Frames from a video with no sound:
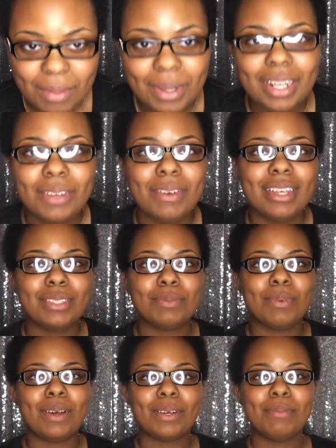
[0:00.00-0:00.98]
Anyways,
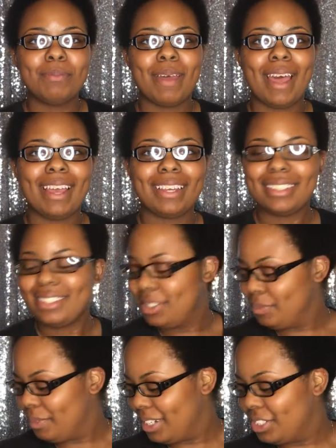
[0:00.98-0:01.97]
welcome back to
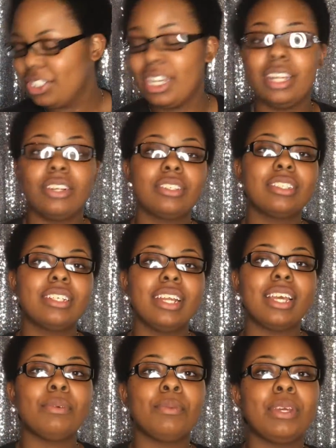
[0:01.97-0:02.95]
my channel.
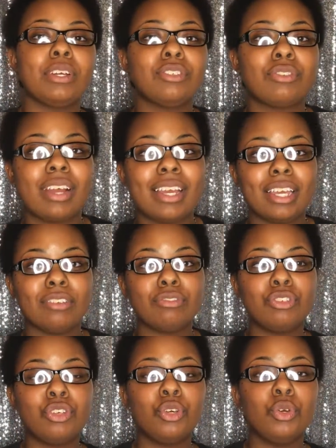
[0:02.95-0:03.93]
Today we are trying out
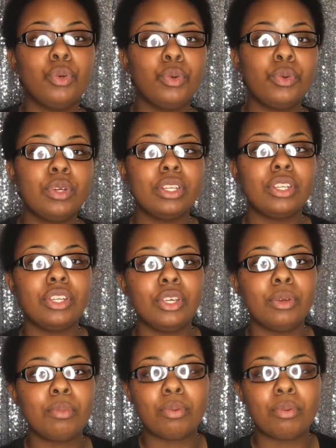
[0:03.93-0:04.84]
2 new